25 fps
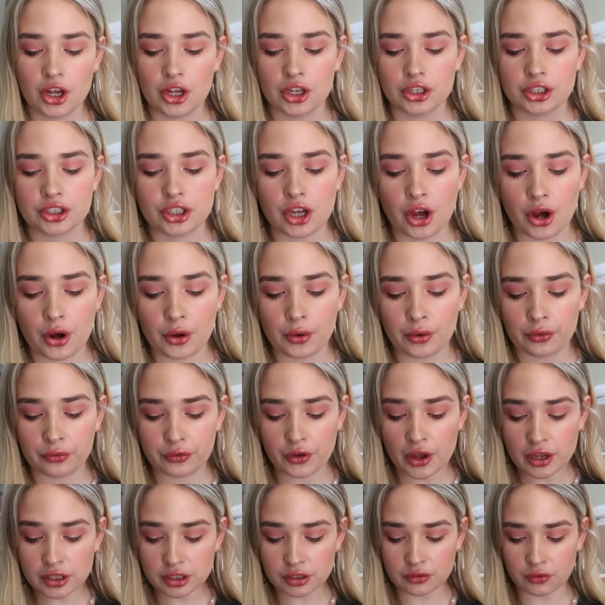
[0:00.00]
So
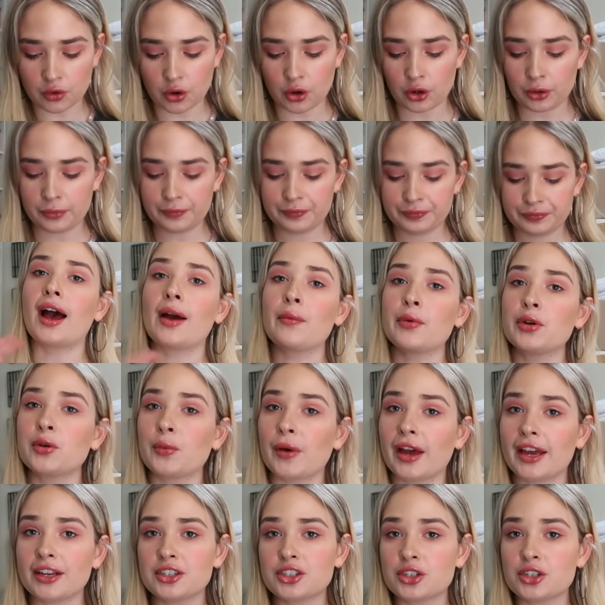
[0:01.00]
first of all, I went away